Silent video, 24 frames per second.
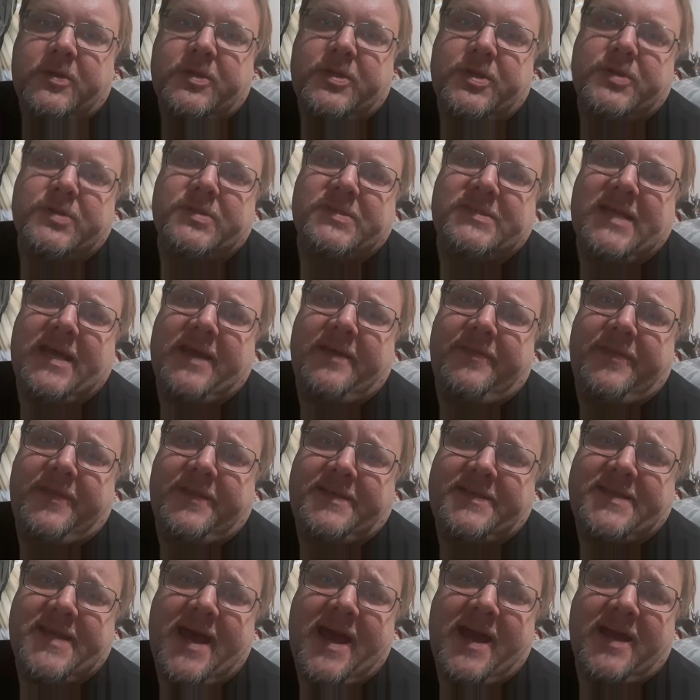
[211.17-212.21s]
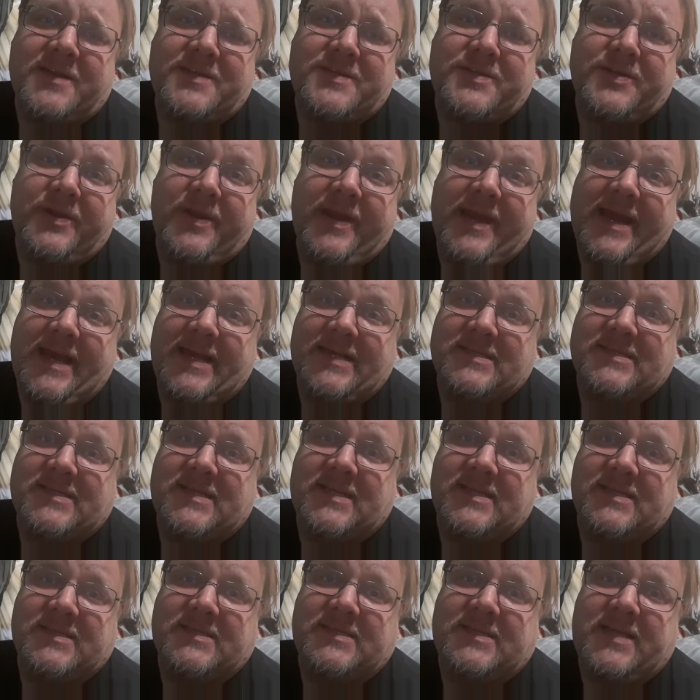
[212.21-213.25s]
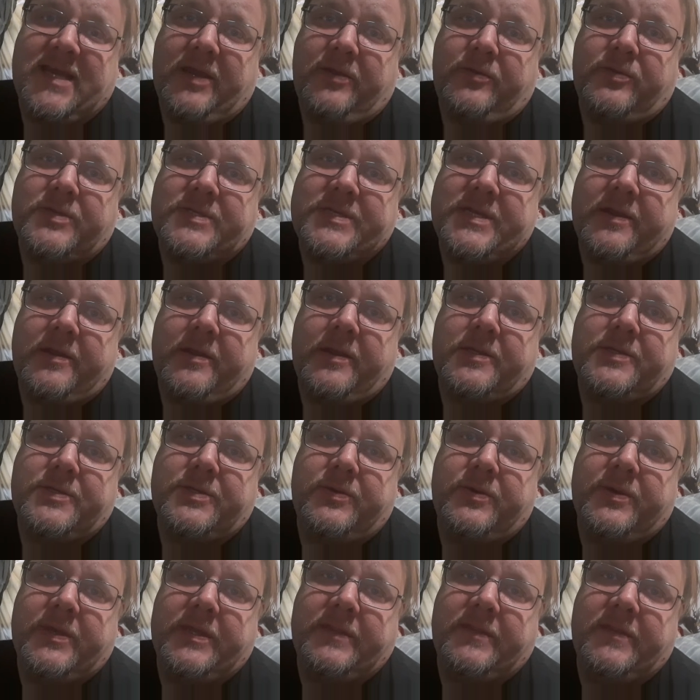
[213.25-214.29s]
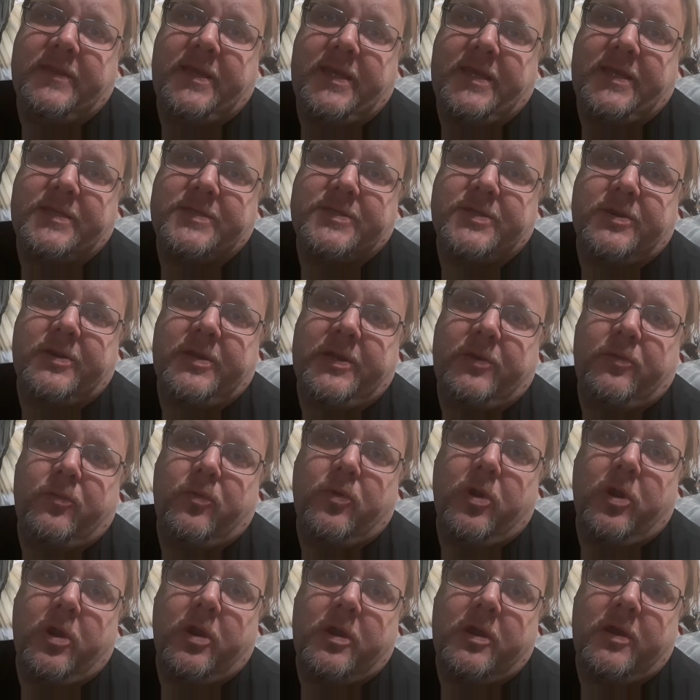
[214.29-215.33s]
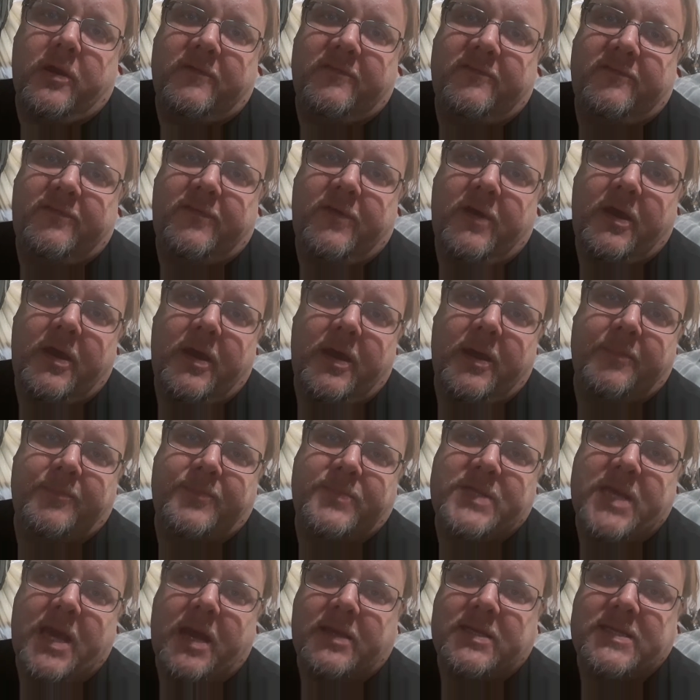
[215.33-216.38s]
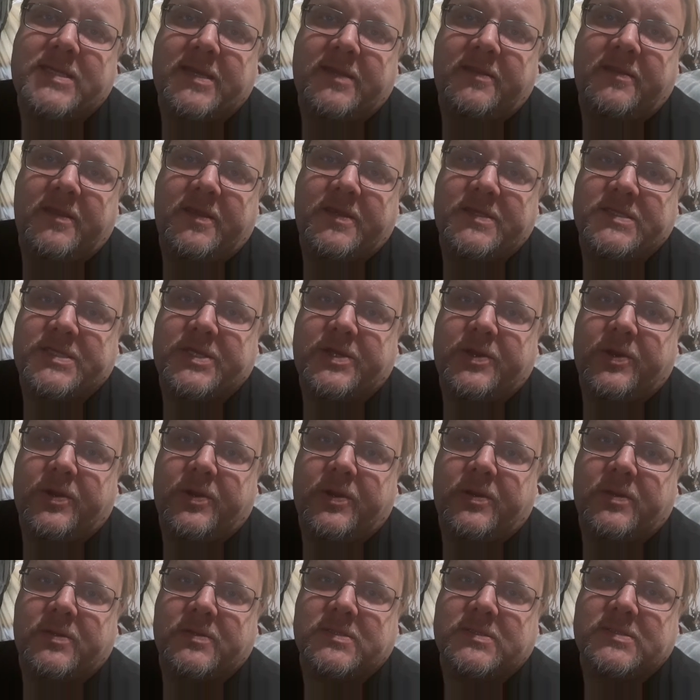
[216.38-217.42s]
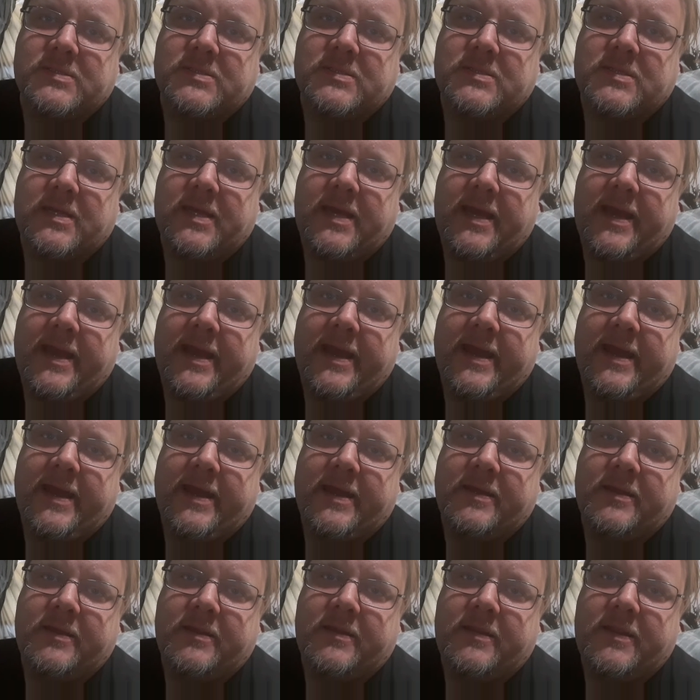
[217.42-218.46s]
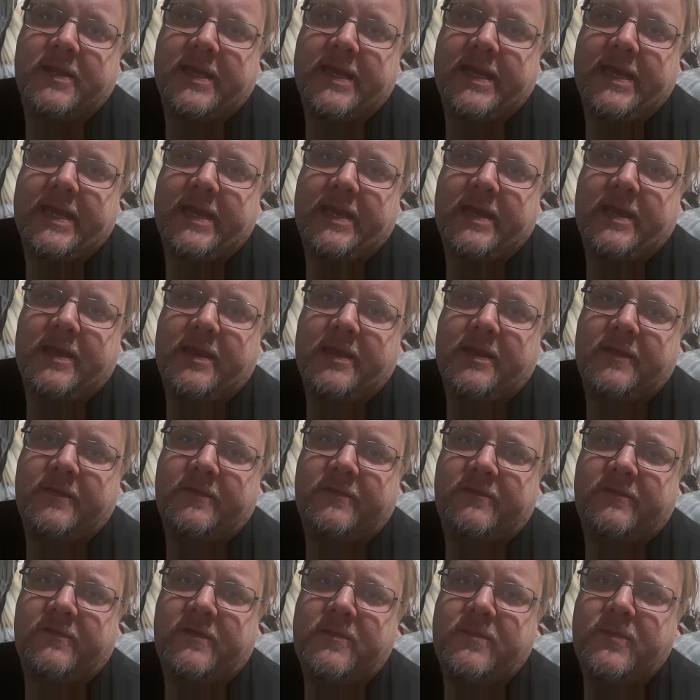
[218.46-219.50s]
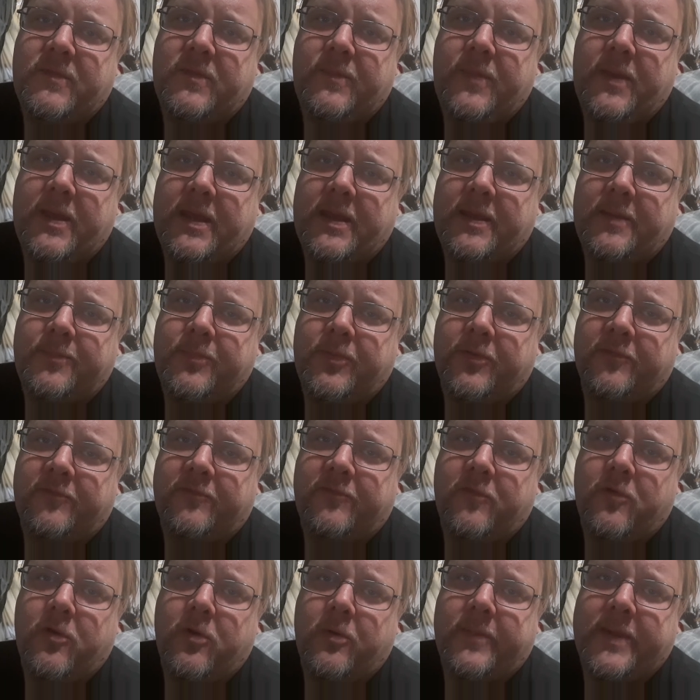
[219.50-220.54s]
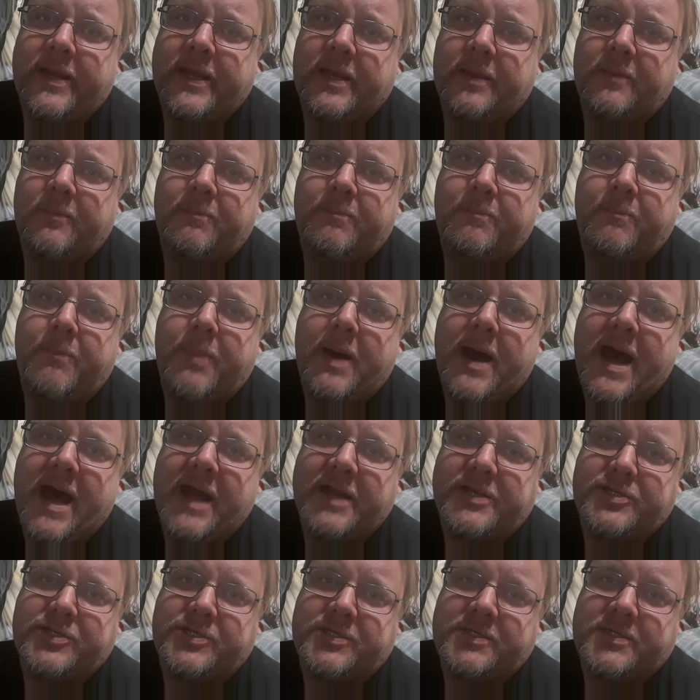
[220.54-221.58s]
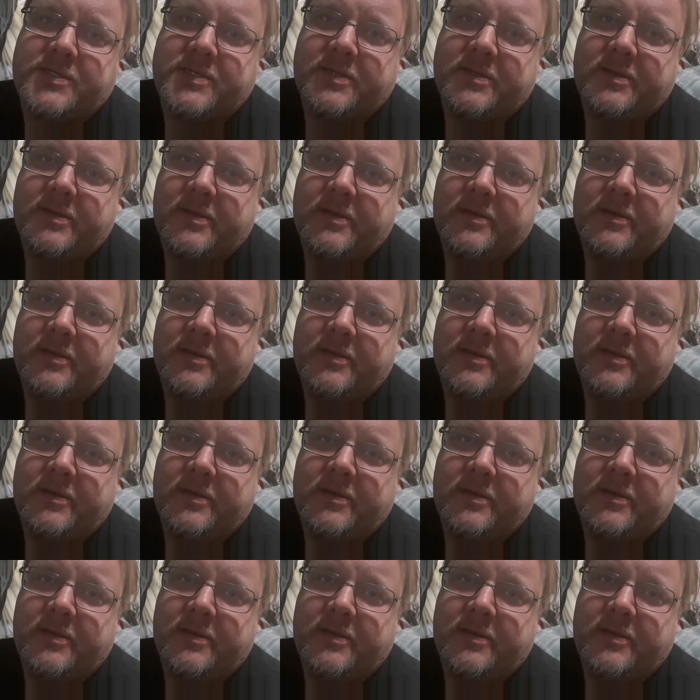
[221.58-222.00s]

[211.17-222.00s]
Turns out the doctor has his secretary doing the dirty work of abducting these girls, and they seem to be performing botched